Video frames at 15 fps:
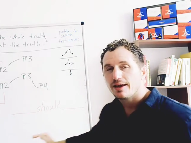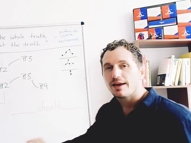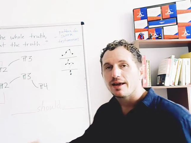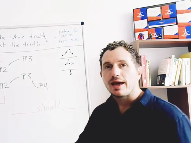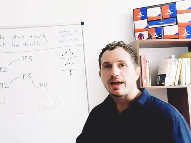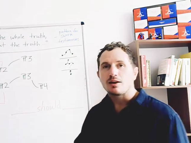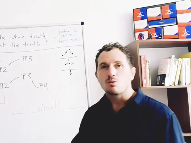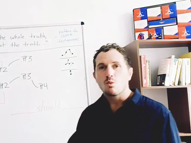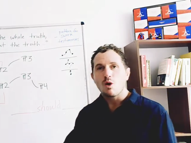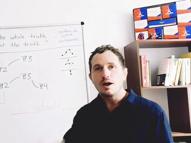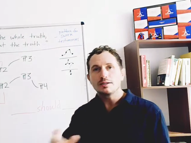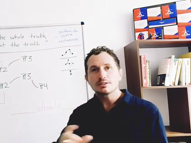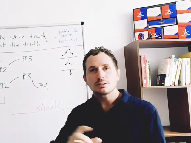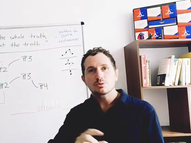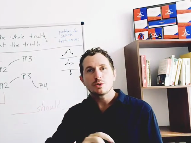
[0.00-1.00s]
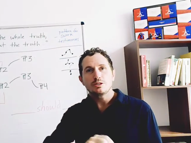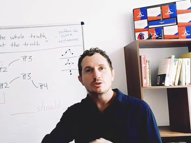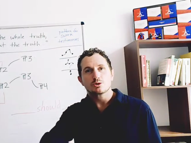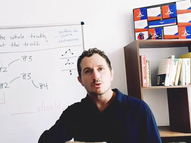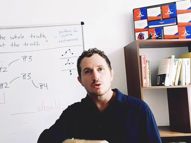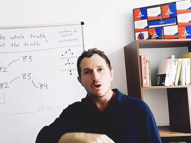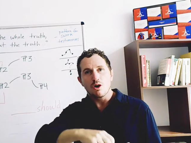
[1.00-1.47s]
And once we
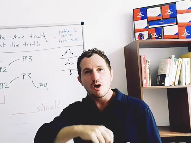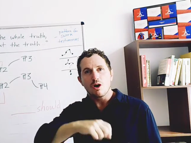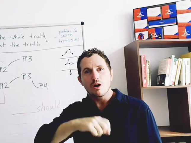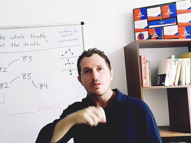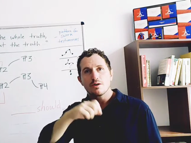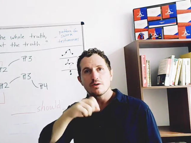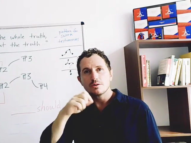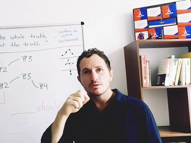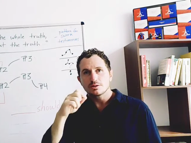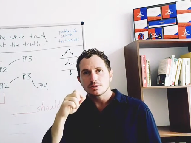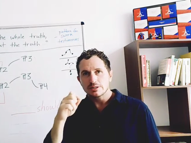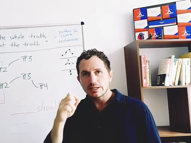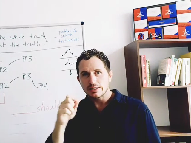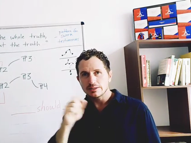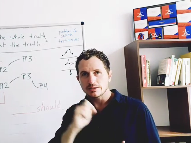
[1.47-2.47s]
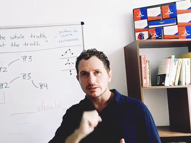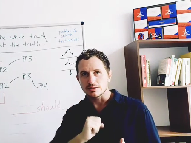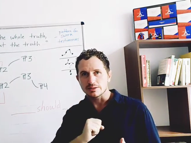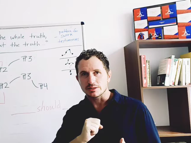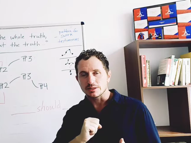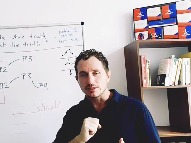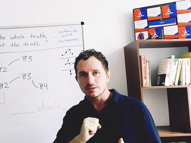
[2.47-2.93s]
draw those
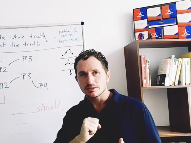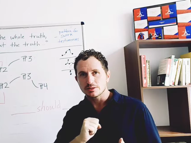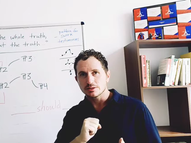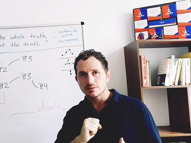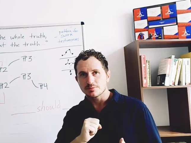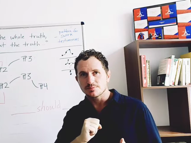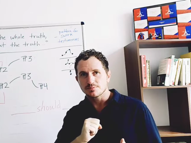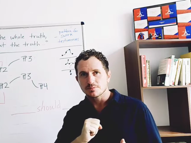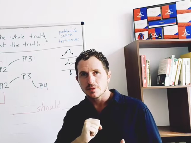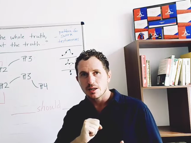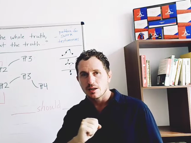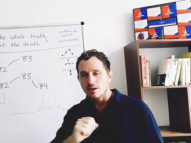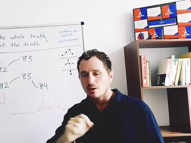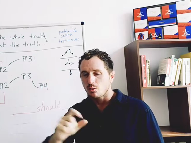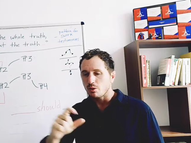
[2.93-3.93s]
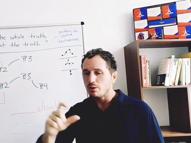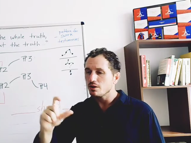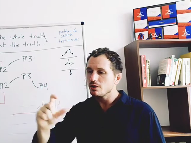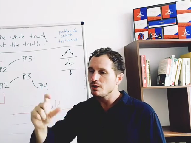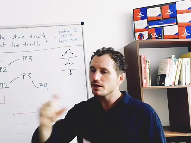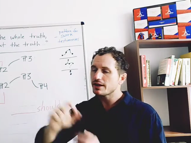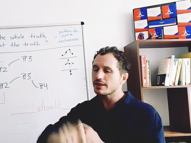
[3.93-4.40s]
sentences, we will
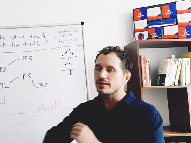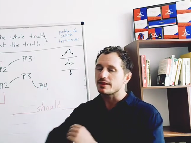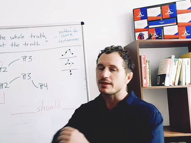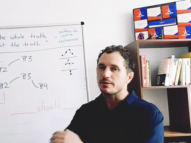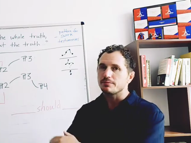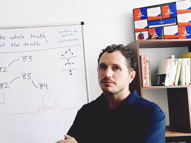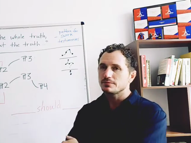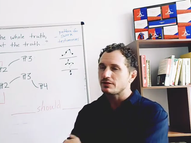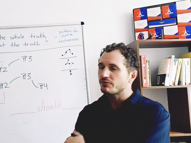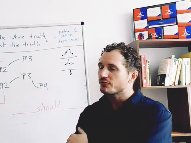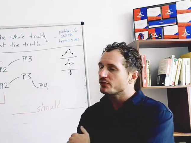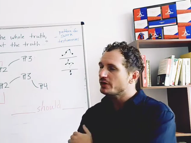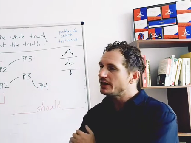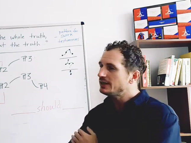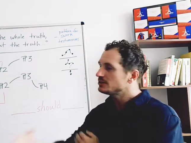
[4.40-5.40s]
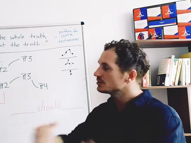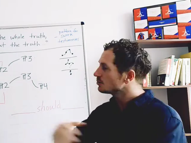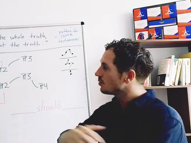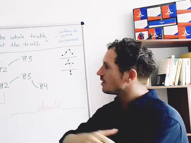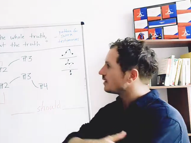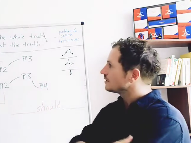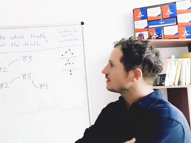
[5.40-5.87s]
look at them, and for each
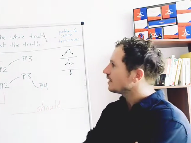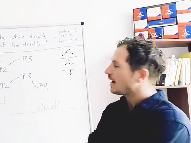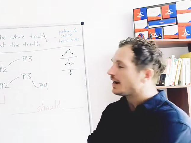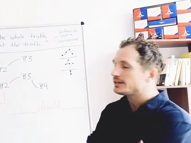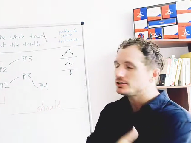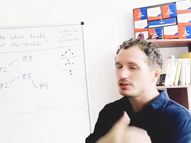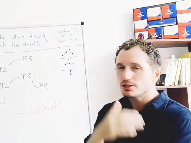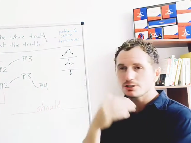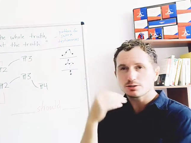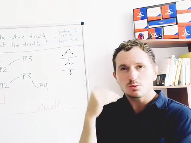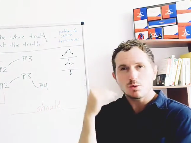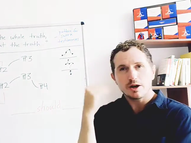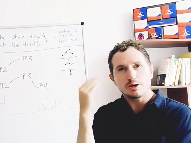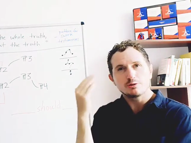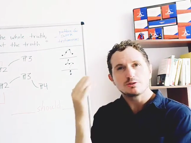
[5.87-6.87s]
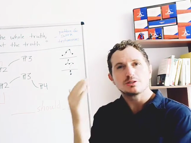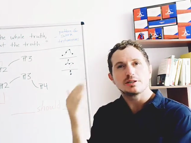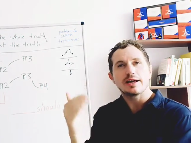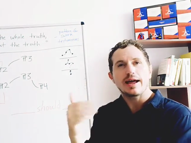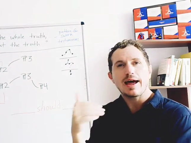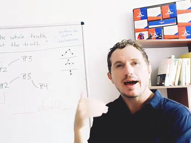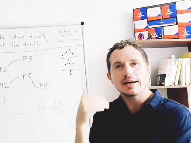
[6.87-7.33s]
one, I just want you
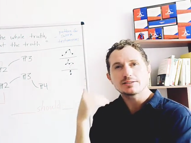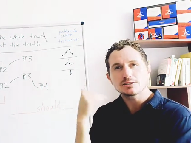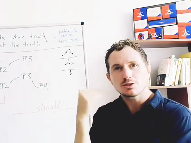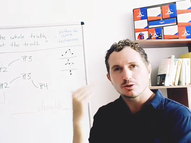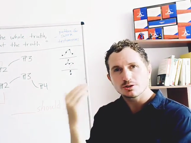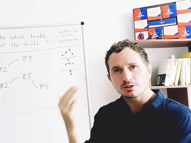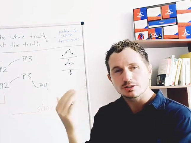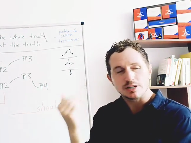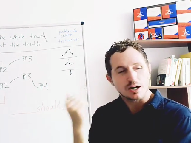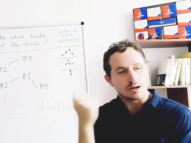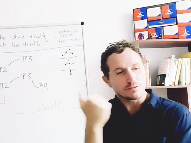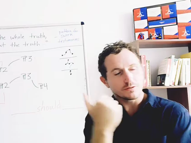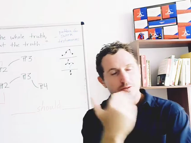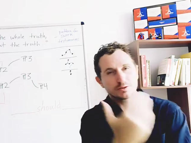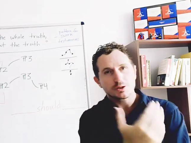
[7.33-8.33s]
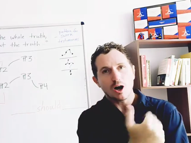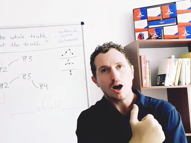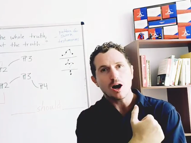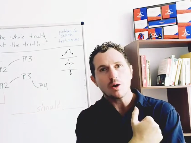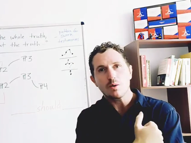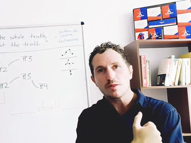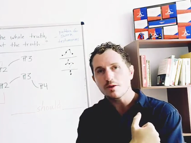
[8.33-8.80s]
to ask yourself,
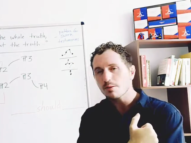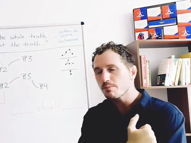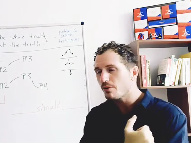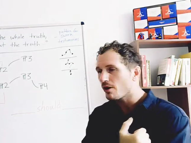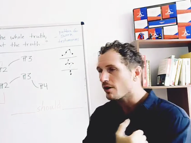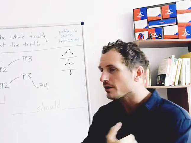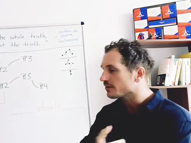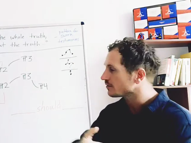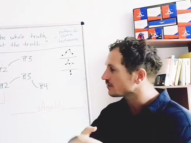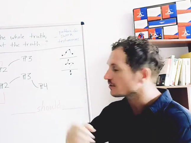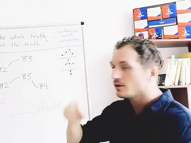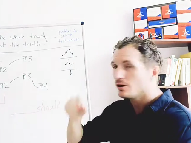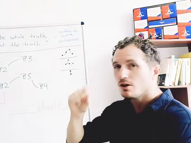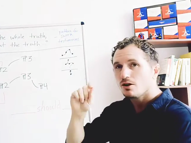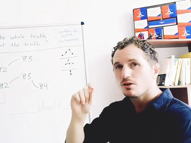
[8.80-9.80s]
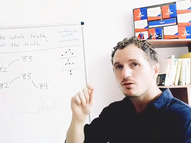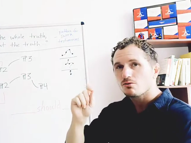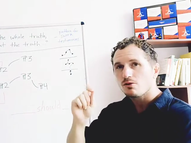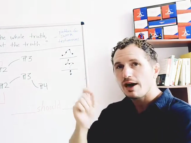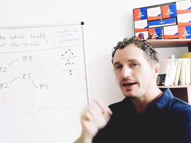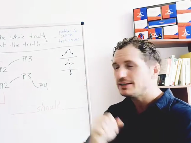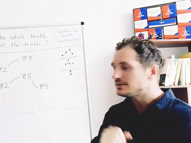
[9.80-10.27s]
talk with your partner,
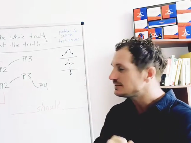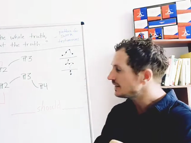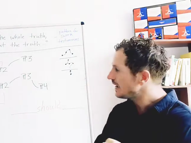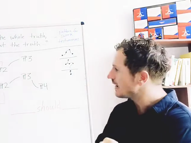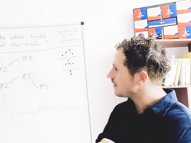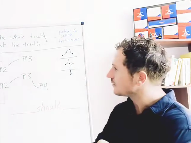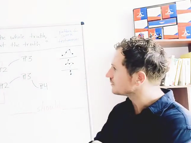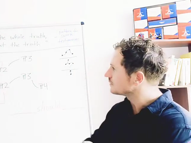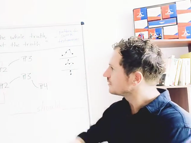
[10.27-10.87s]
write down